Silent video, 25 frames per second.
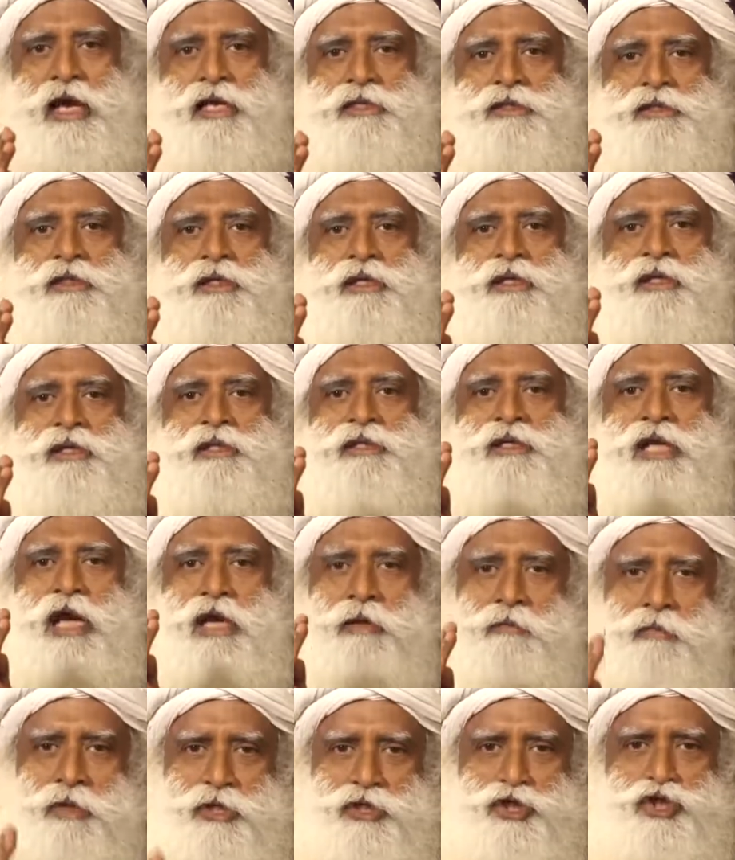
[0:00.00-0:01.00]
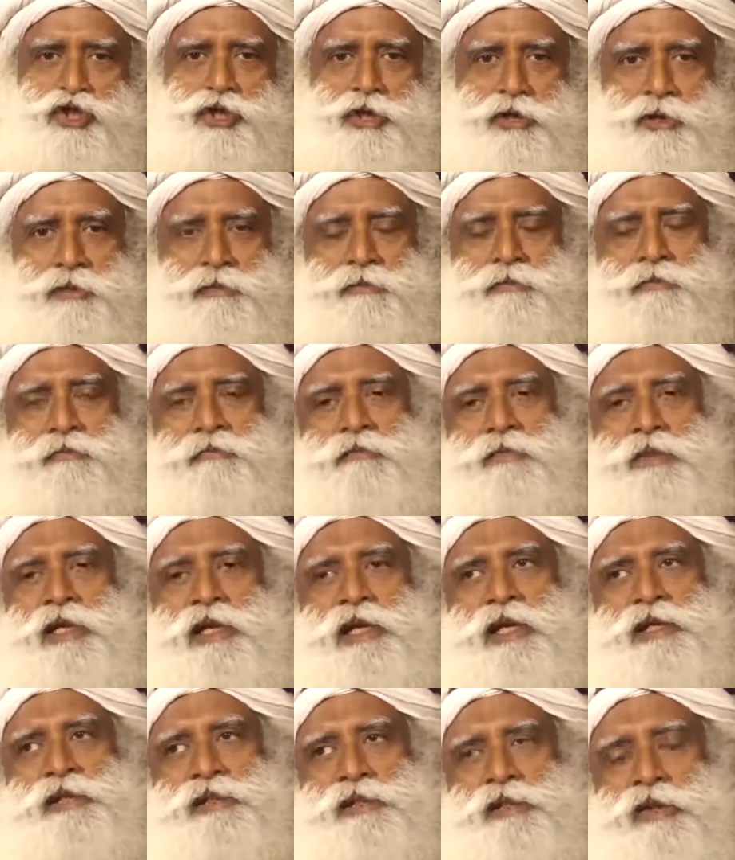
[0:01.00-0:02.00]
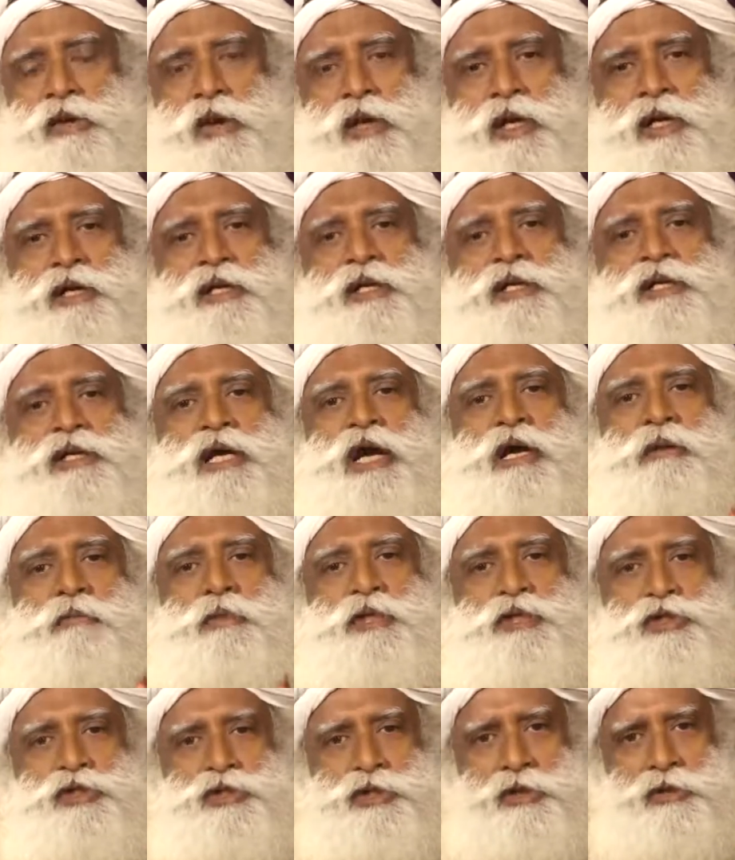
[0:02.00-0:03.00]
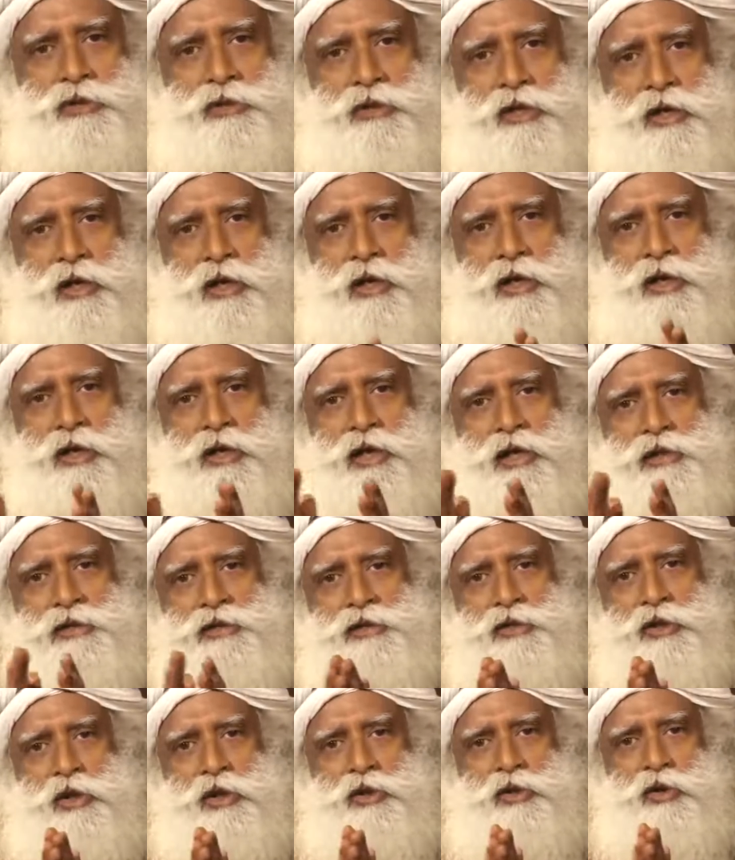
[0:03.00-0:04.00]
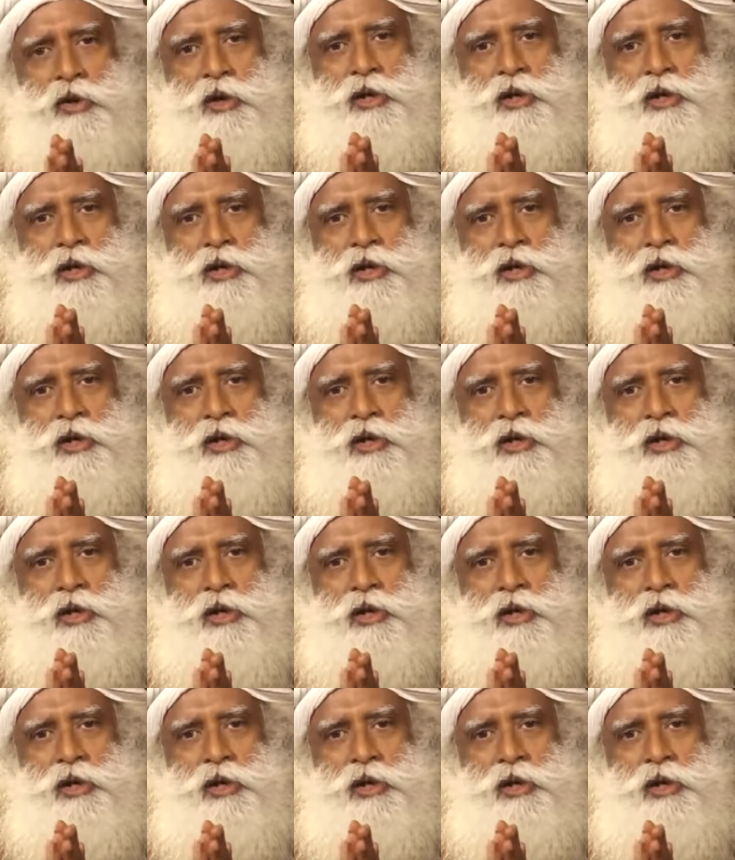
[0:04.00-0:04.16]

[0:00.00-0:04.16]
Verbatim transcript: as a dimension, let's call it a dimension, let's not